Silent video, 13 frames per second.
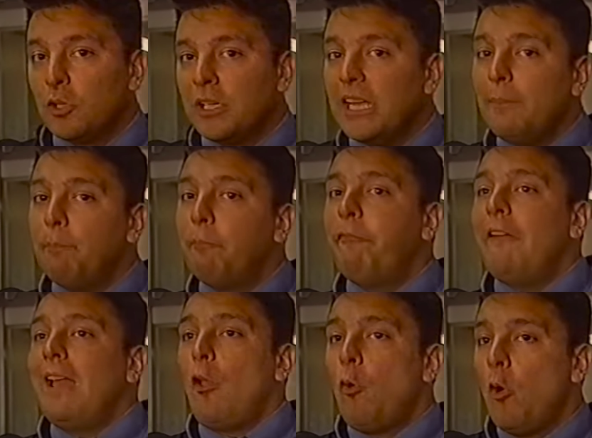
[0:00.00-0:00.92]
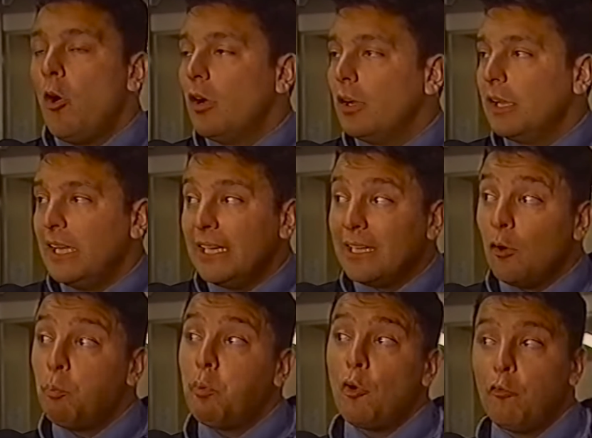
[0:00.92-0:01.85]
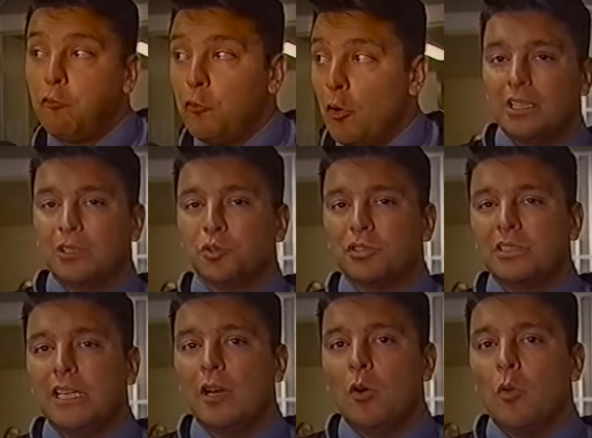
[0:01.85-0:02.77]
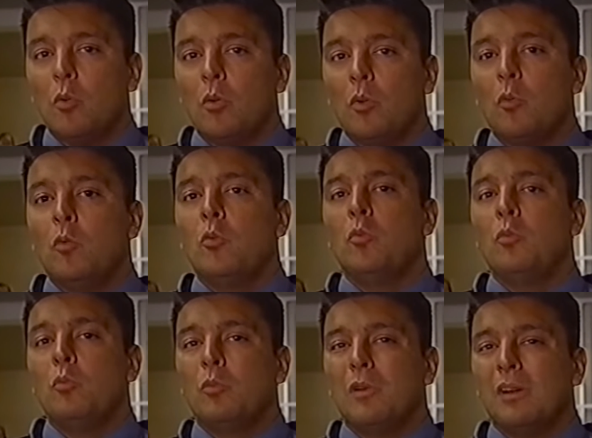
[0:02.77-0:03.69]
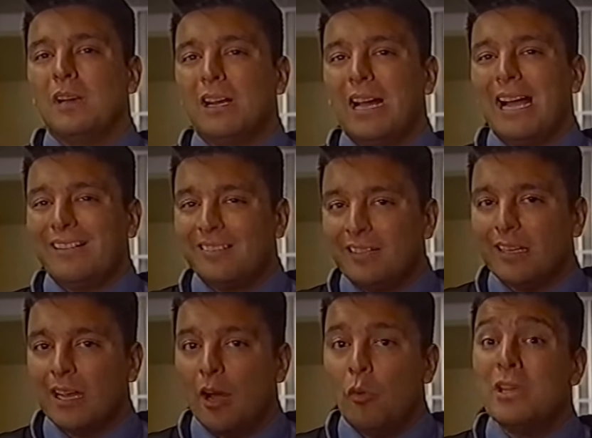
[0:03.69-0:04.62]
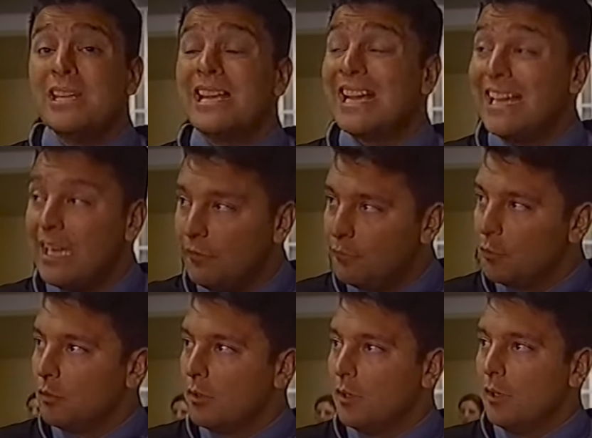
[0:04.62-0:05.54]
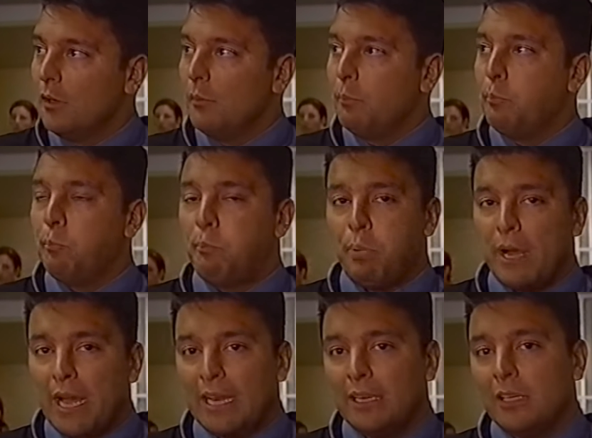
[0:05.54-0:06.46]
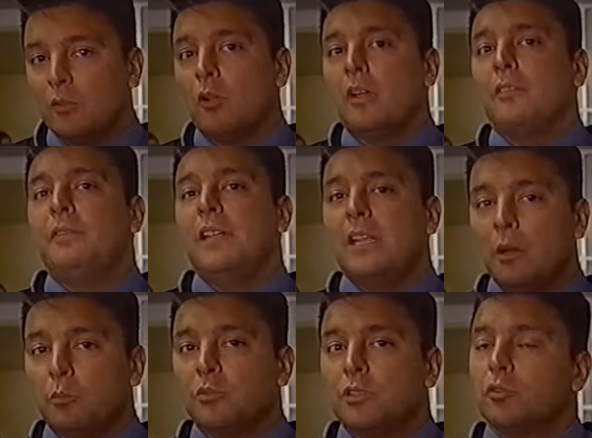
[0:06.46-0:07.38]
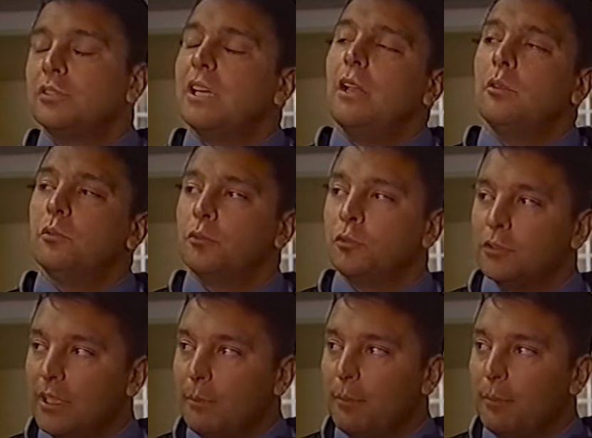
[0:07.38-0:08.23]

were some decisions that were made in Altamira that were eventually revoked at higher levels. The entire process was put on hold and resumed multiple times,